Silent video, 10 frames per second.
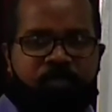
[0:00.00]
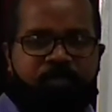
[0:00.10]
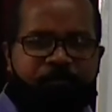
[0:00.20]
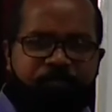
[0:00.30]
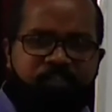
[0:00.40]

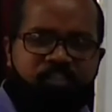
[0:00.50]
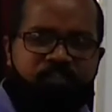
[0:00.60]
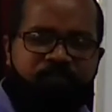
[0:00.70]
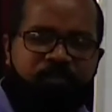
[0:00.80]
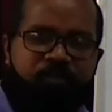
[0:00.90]
Temperature
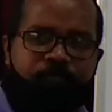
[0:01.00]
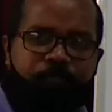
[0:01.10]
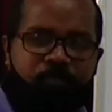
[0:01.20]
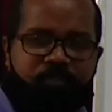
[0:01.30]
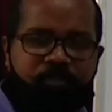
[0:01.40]
is very
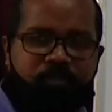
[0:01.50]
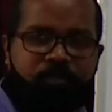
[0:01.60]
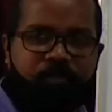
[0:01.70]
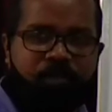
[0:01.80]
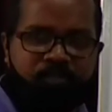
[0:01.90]
important
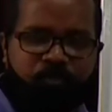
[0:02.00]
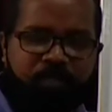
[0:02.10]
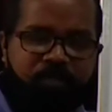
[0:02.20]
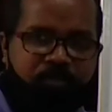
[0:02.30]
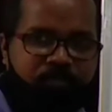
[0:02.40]
as
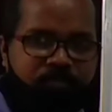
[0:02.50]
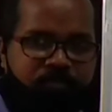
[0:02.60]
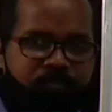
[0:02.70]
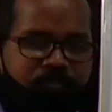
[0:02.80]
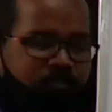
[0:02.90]
well.
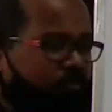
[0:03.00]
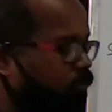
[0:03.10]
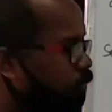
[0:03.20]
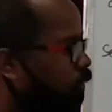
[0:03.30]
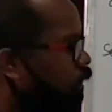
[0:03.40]

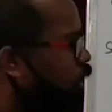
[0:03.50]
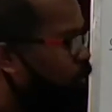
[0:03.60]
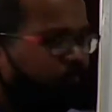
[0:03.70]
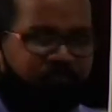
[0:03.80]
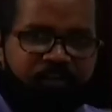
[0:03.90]

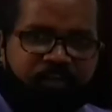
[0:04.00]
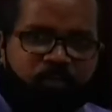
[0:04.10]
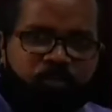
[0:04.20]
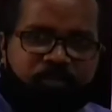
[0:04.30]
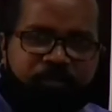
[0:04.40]
Very
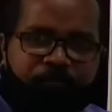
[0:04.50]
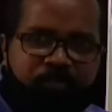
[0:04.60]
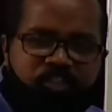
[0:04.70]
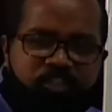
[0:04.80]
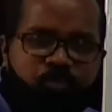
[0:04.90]
low
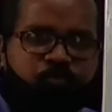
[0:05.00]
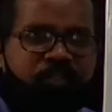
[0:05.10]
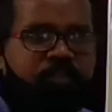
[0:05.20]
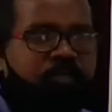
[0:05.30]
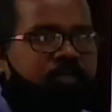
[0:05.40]
temperatures,
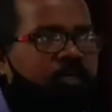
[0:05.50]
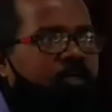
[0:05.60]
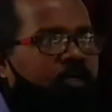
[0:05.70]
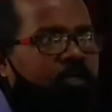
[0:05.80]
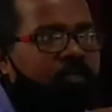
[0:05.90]
when the
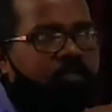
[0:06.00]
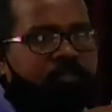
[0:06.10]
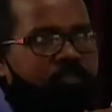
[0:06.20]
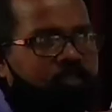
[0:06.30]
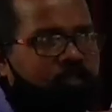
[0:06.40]

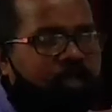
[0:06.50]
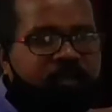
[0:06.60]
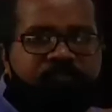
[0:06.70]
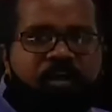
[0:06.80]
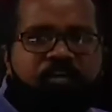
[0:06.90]

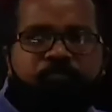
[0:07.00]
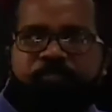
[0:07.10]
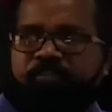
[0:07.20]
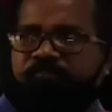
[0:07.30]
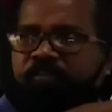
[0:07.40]

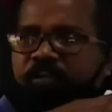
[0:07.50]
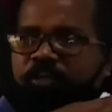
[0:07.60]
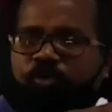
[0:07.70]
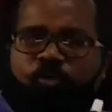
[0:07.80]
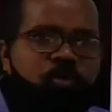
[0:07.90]
environment is very
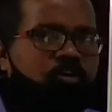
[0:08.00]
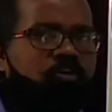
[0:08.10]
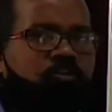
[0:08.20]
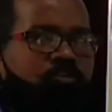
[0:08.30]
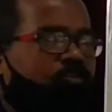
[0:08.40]

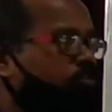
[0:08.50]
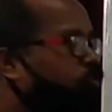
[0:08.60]
cold,